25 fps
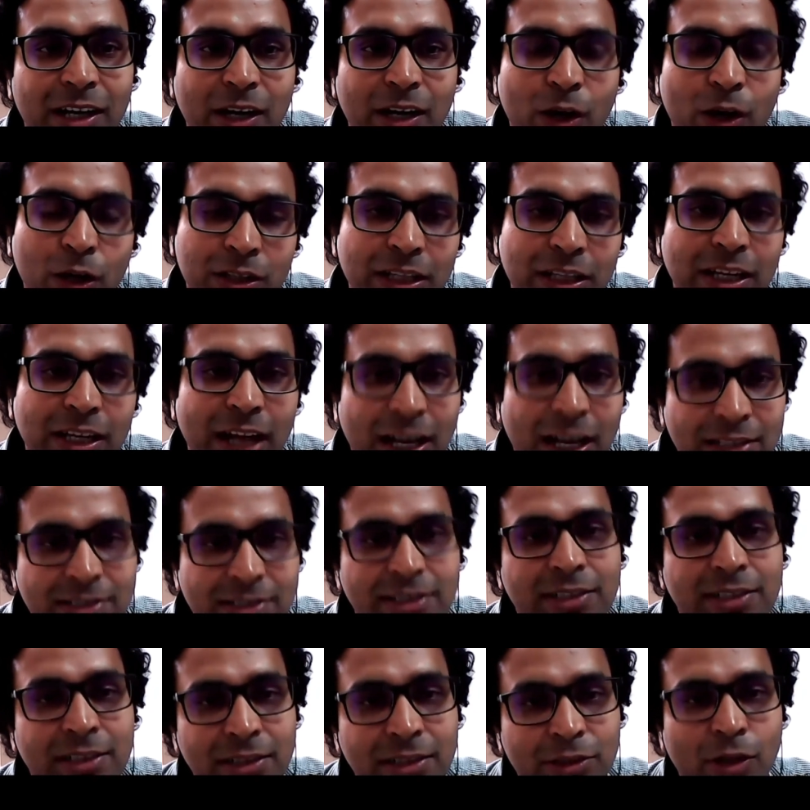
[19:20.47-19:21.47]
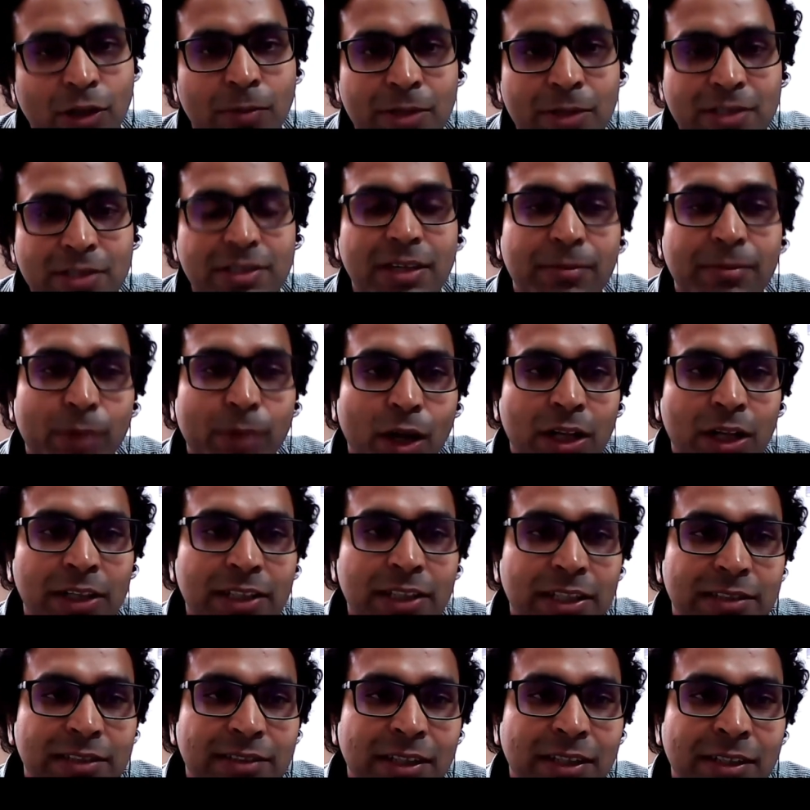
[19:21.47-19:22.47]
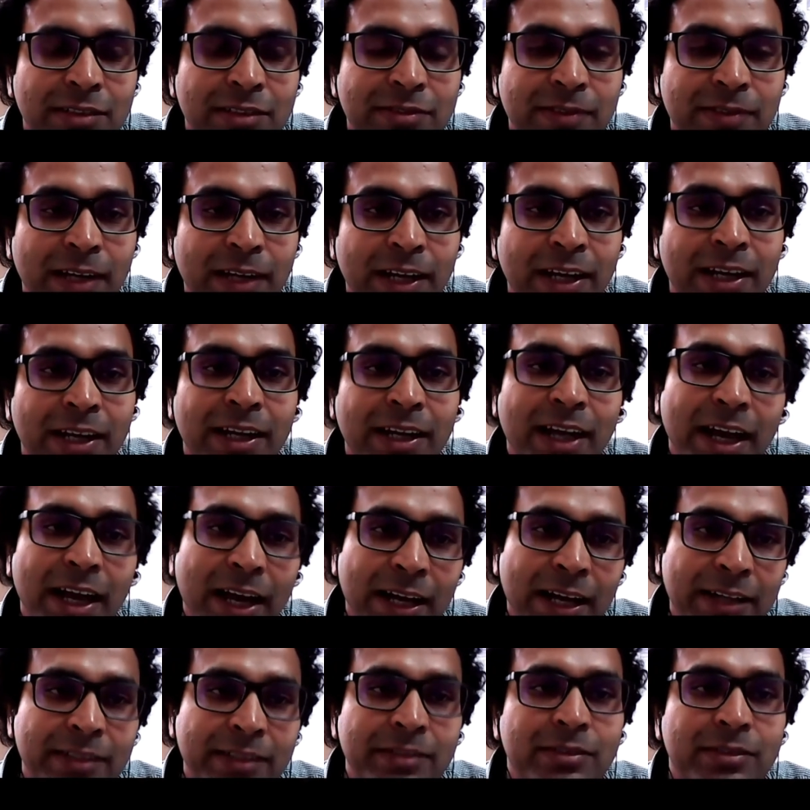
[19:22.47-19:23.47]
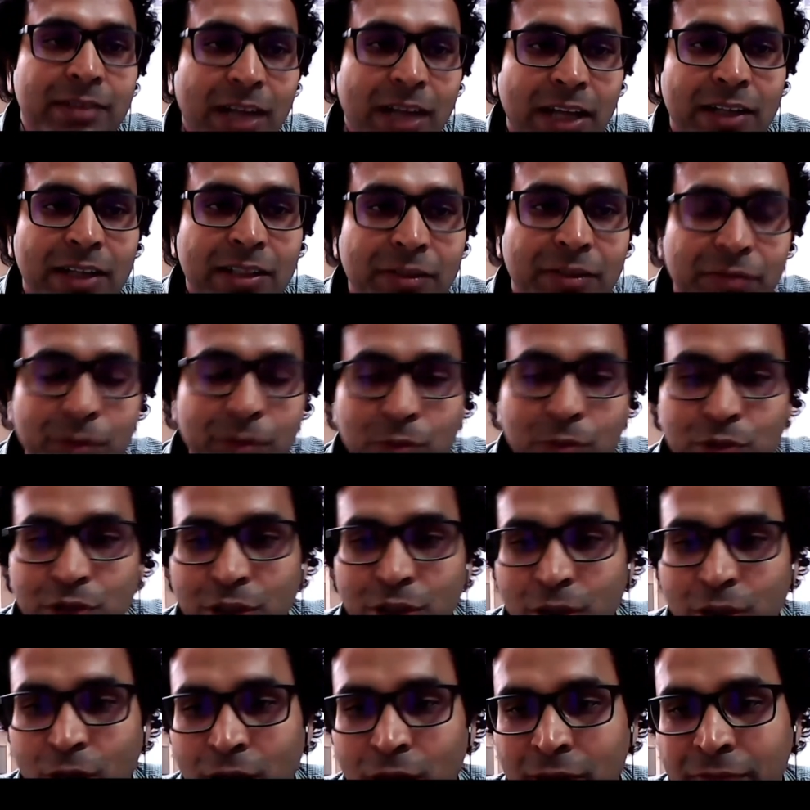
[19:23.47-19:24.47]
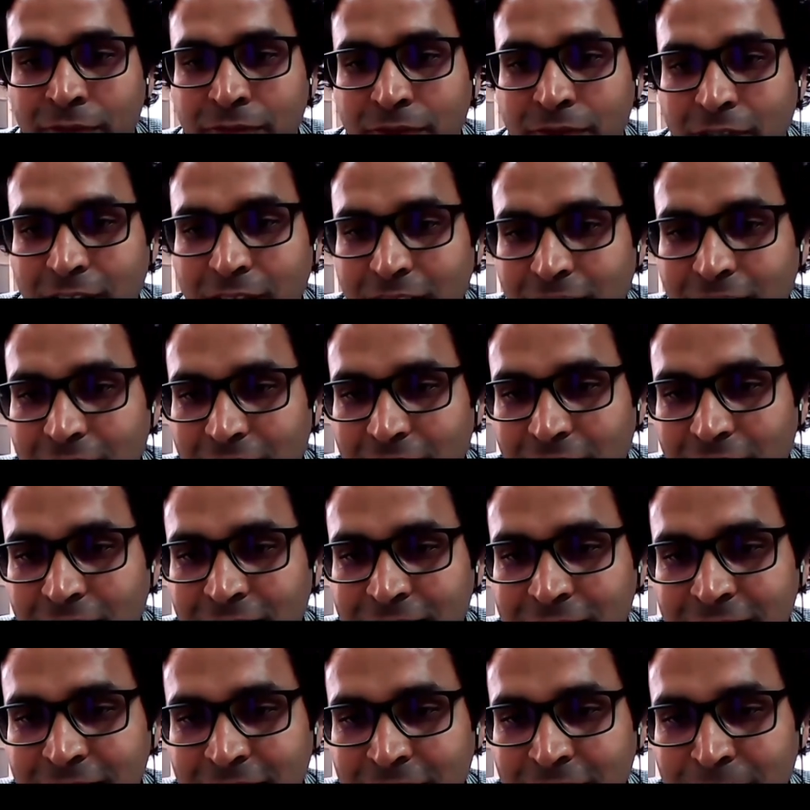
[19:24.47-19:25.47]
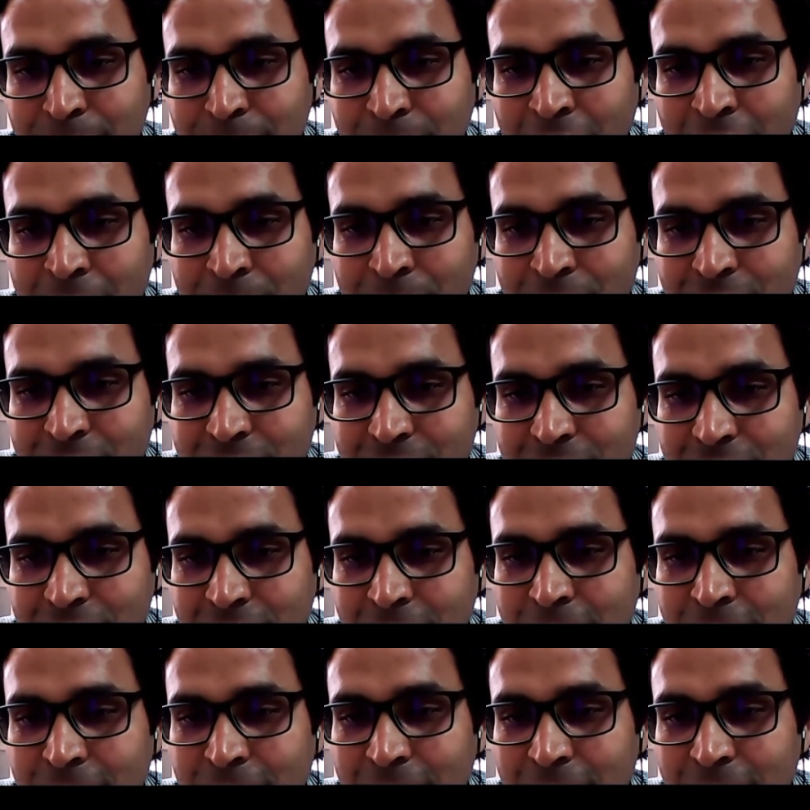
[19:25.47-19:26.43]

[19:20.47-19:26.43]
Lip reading: the larger domestic politics in Israel and the future of the Prime Minister.